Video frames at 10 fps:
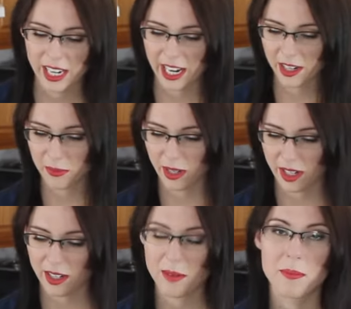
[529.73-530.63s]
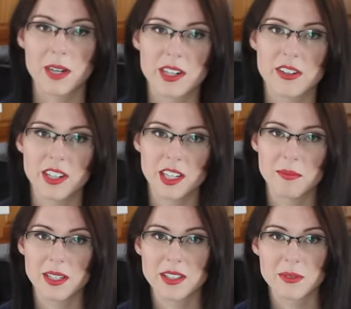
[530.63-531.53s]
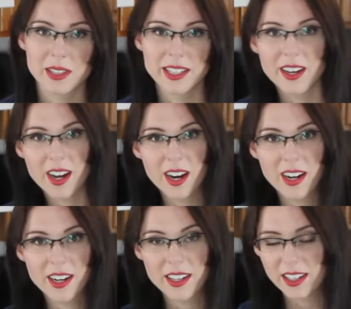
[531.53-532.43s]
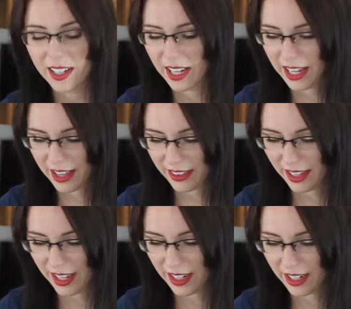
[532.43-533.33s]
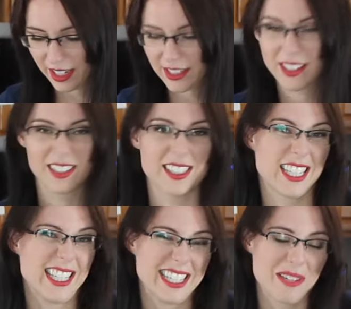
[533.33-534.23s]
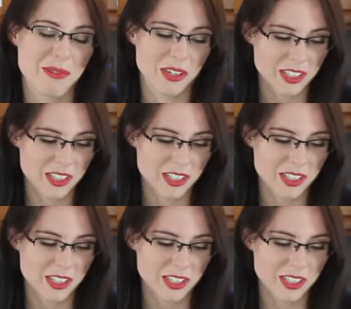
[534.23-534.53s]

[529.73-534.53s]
and when buttercream is really hard, then it's not sticky anymore.